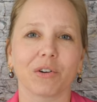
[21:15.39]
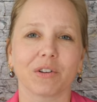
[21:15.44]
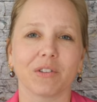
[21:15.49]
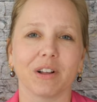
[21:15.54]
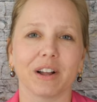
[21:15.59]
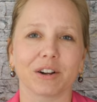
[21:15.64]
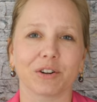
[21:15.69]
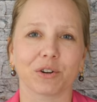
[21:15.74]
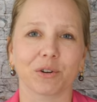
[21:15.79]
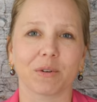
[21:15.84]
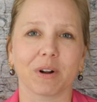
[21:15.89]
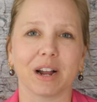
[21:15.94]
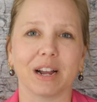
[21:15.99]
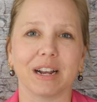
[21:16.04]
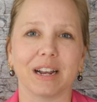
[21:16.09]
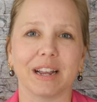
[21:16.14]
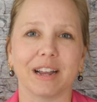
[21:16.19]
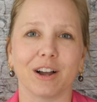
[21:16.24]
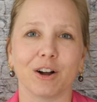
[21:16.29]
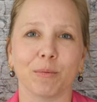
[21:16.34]
collector right
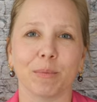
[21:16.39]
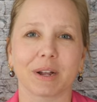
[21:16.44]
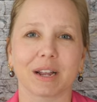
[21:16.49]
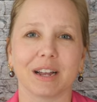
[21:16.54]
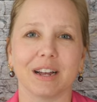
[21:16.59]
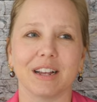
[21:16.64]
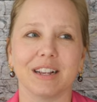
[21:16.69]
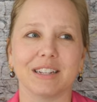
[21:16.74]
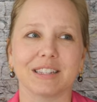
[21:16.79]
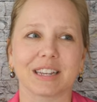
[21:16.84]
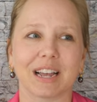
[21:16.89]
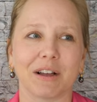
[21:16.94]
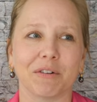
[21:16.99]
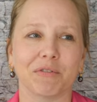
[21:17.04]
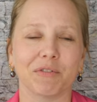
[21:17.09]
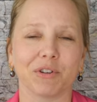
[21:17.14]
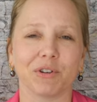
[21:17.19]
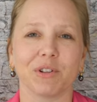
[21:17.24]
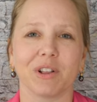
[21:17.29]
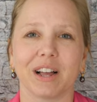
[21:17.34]
now, because I
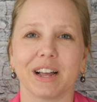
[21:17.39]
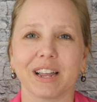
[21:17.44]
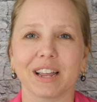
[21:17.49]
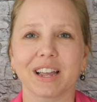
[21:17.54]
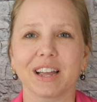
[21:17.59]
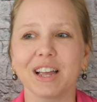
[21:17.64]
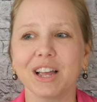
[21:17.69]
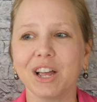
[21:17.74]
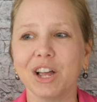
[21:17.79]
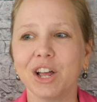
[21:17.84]
feel like